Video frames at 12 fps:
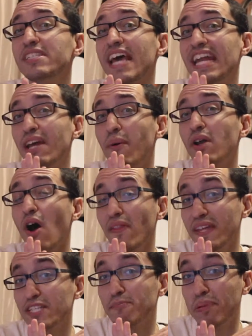is anyone
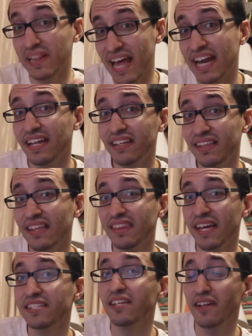on this planet that
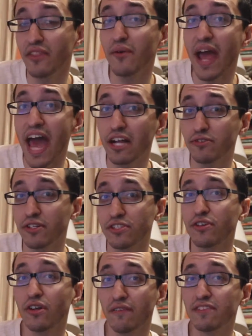thinks another
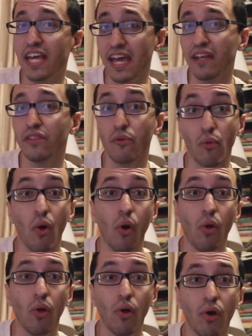actress could have taken the
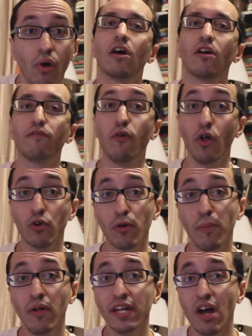role. Her
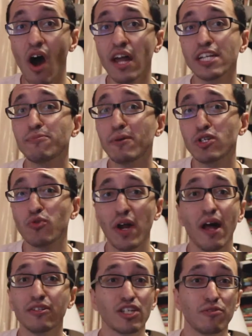vulnerable and honest
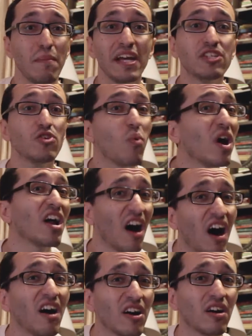portrayal just makes you want to
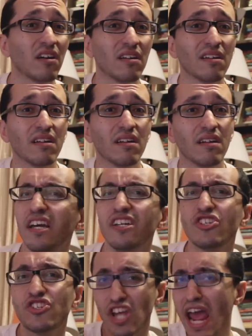hug her.
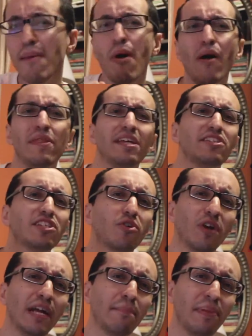Shame on this
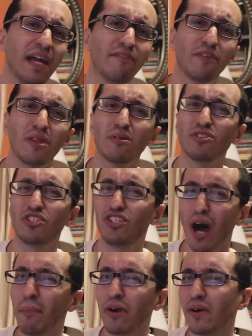screenplay for those
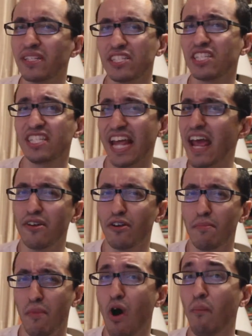dumber and
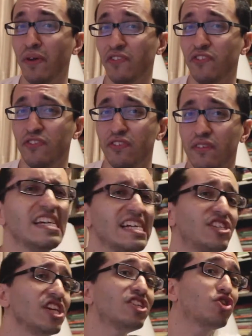standard moments.
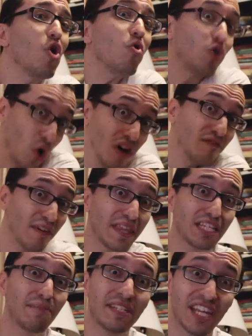She's too good for
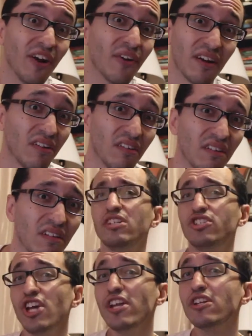this material.
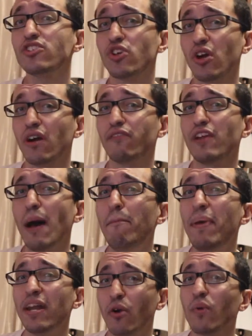She deserved a
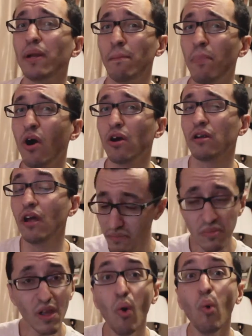better written part,
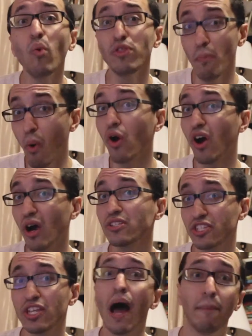with more
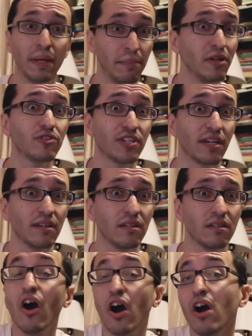heart-stopping music.
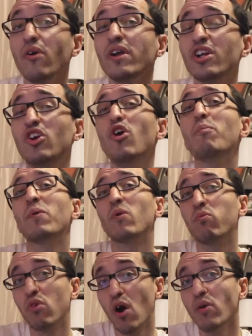Her and Cooper
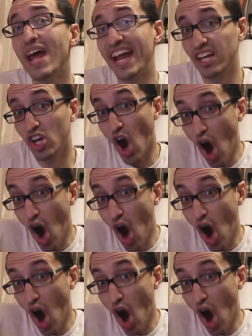wrote and